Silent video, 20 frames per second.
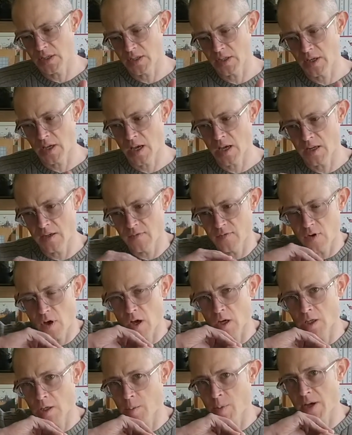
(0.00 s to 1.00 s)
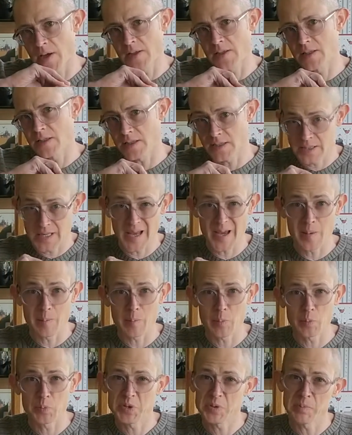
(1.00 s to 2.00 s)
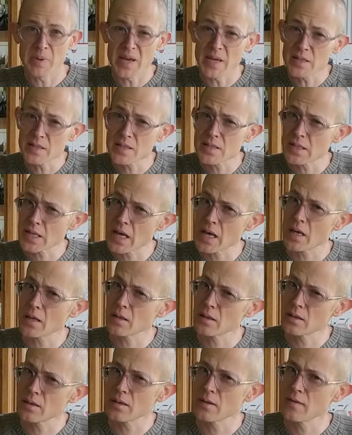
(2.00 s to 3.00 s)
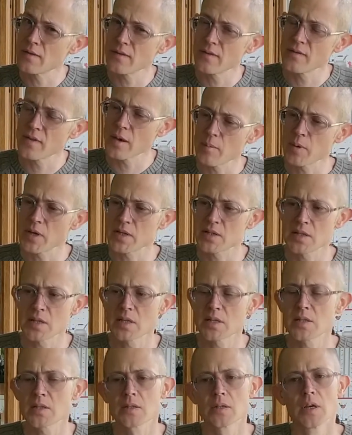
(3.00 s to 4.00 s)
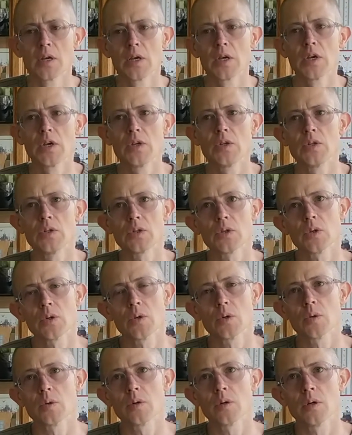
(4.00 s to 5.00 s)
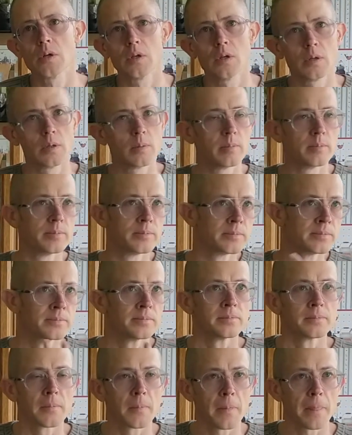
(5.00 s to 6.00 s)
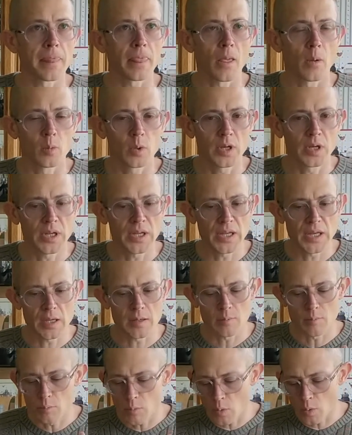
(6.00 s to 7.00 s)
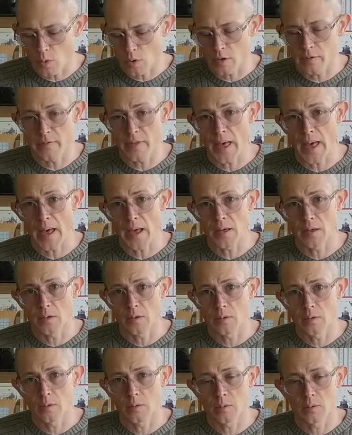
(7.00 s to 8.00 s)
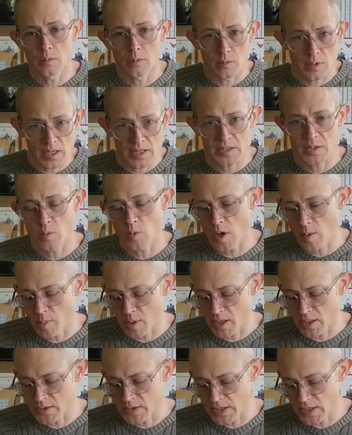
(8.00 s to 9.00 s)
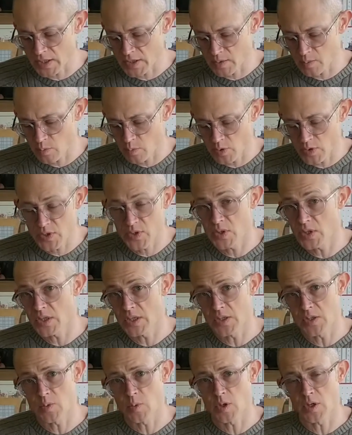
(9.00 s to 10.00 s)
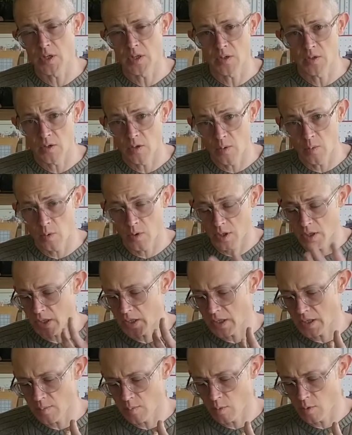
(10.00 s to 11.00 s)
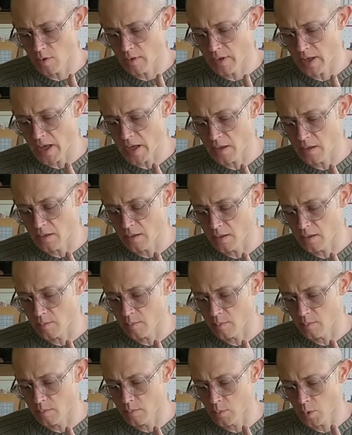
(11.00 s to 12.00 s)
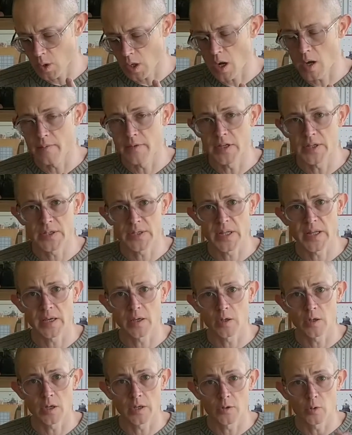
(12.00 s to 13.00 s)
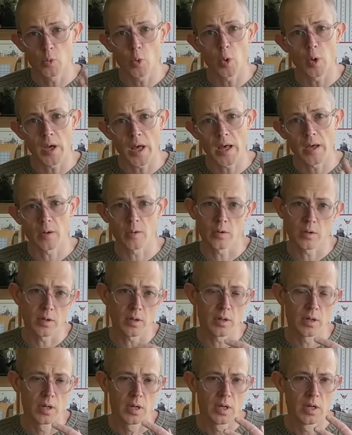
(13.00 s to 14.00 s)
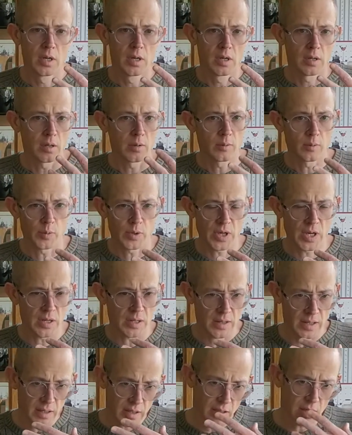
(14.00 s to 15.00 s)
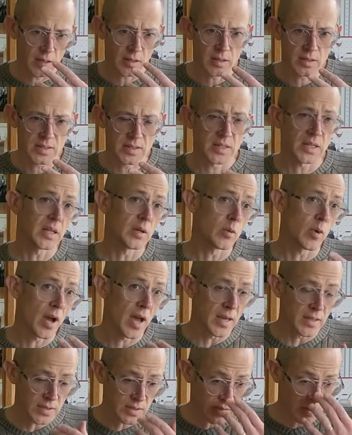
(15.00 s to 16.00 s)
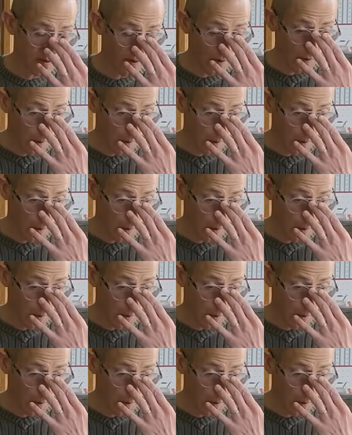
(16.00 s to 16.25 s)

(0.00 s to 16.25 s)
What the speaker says: kind of occupies the same space as that, if makes sense. So we're going to get more of that as the wet pile taste proceeds. We're going to get more of that more obvious, like a nuogai, or kind of like a sticky rice